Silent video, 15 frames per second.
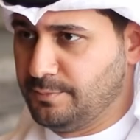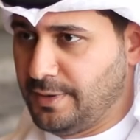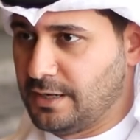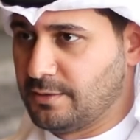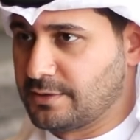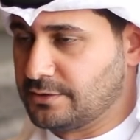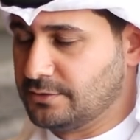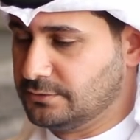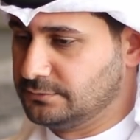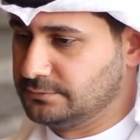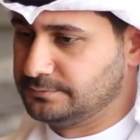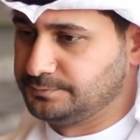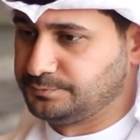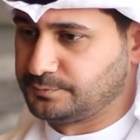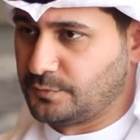empower you.
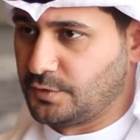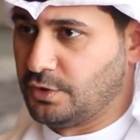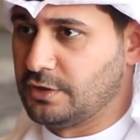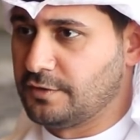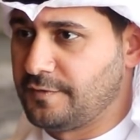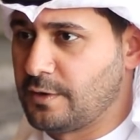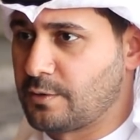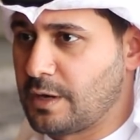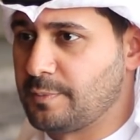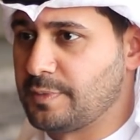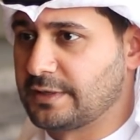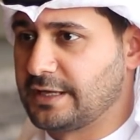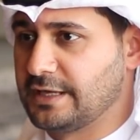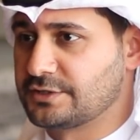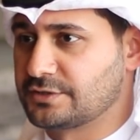All of our
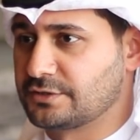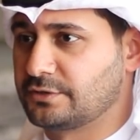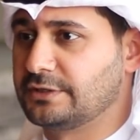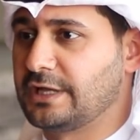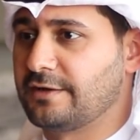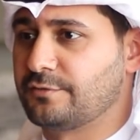application could